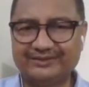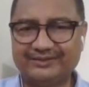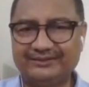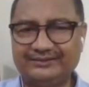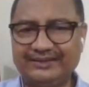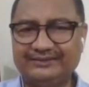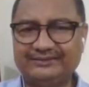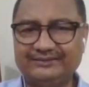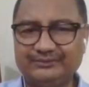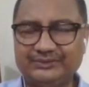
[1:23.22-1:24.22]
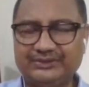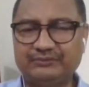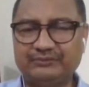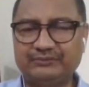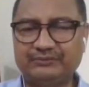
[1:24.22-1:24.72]
and then we have
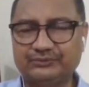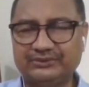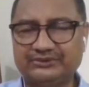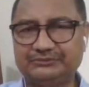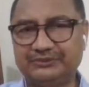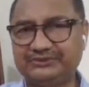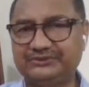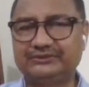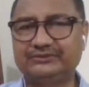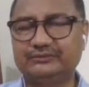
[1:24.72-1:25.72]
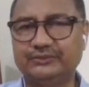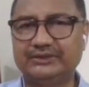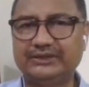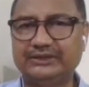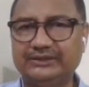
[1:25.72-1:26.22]
also a situation
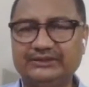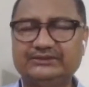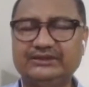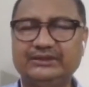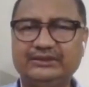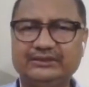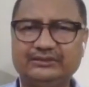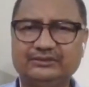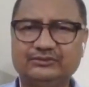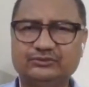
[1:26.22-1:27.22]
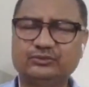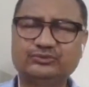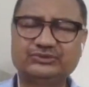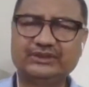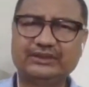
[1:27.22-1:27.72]
where there is a, so
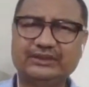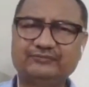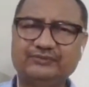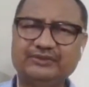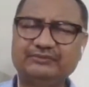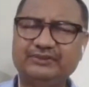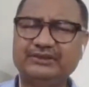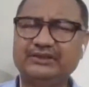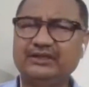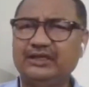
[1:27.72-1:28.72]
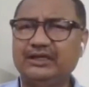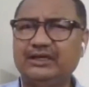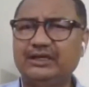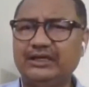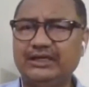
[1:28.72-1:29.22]
to say, a very, very
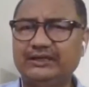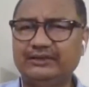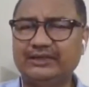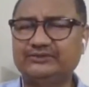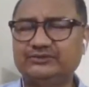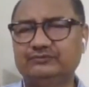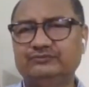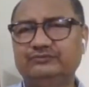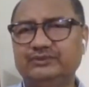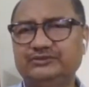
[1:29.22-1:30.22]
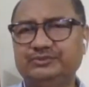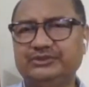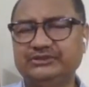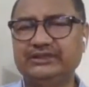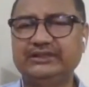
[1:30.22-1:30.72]
high rise of,
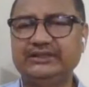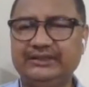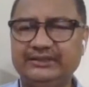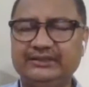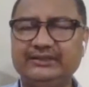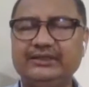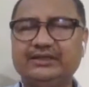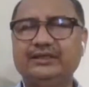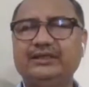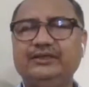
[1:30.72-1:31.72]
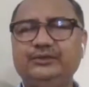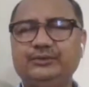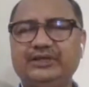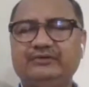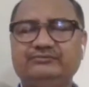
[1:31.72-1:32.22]
especially in India, you
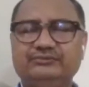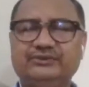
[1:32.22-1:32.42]
have,